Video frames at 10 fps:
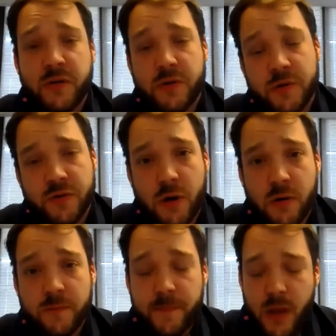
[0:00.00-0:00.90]

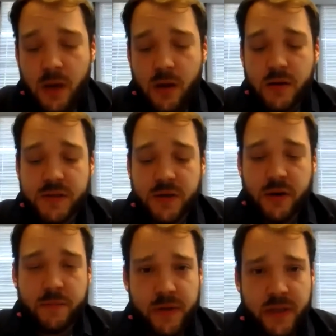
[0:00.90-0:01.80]
control. So
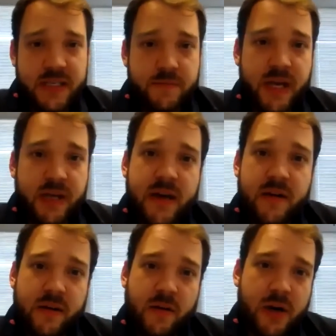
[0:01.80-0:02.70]
please make that
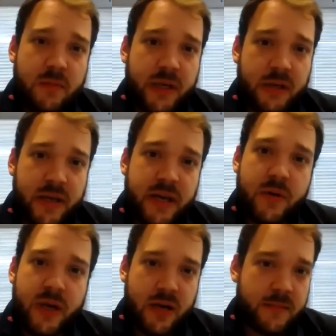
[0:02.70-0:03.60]
incredibly clear
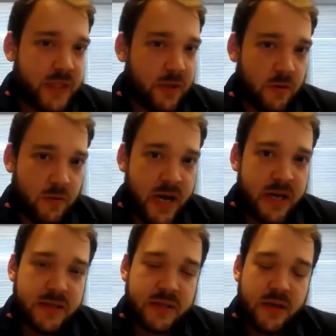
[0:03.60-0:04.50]
when it comes to your
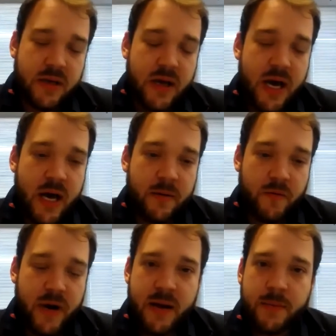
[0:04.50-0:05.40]
grant
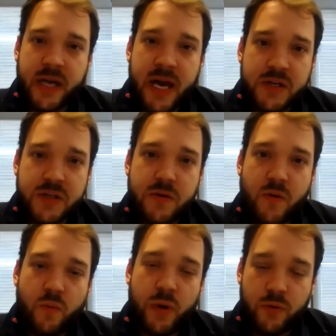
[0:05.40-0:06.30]
application.
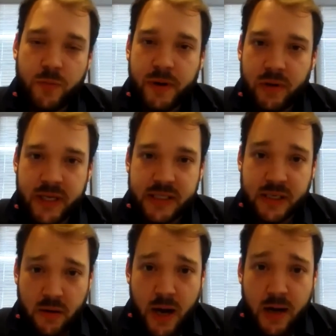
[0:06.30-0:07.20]
We will be releasing
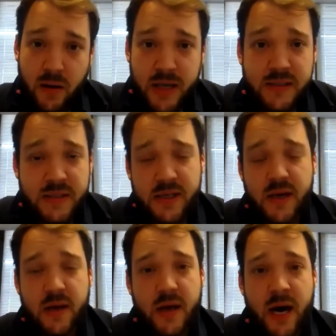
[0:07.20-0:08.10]
guidelines,
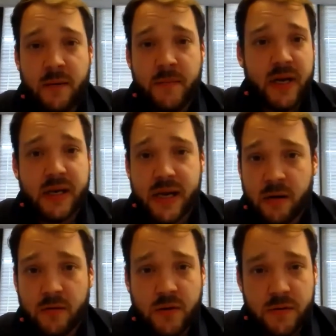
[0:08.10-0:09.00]
and again,
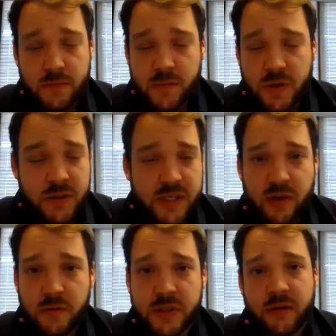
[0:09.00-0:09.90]

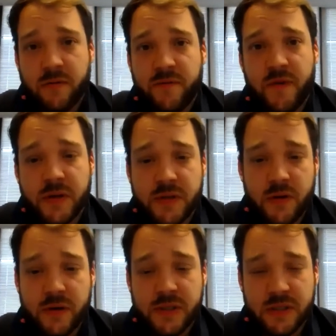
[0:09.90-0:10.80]
continuously refer to
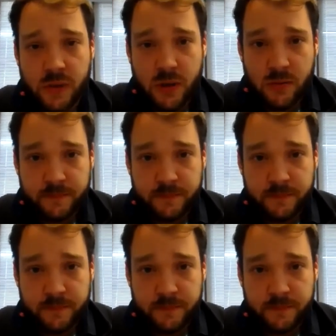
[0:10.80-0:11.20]
those as well.